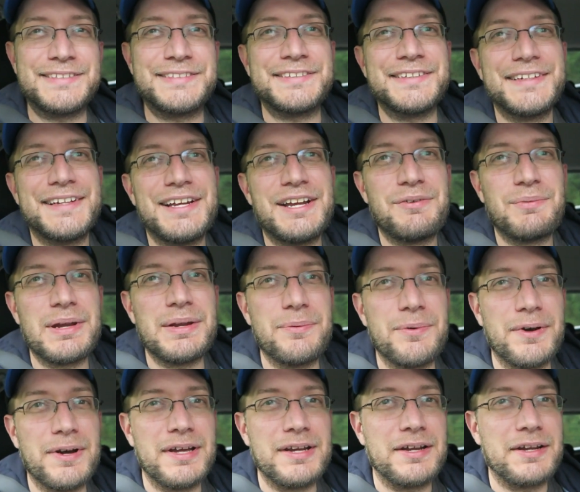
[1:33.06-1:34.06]
as we
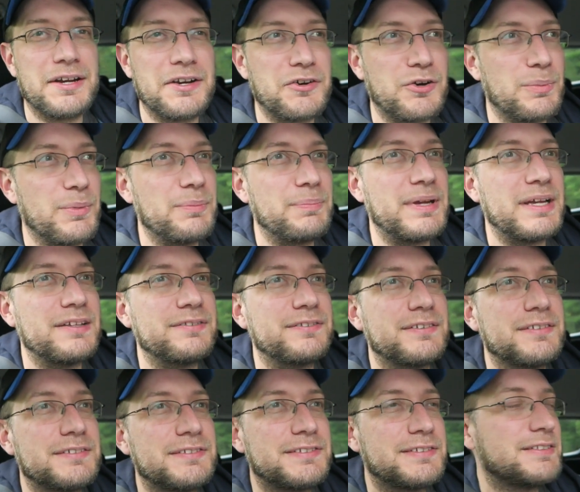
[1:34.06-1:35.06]
would on a normal
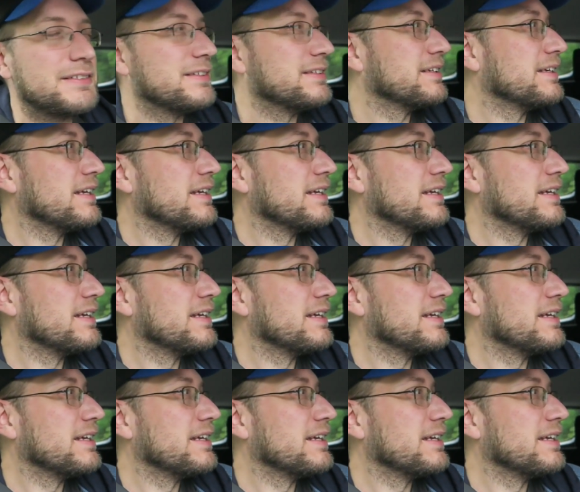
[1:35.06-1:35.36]
basis.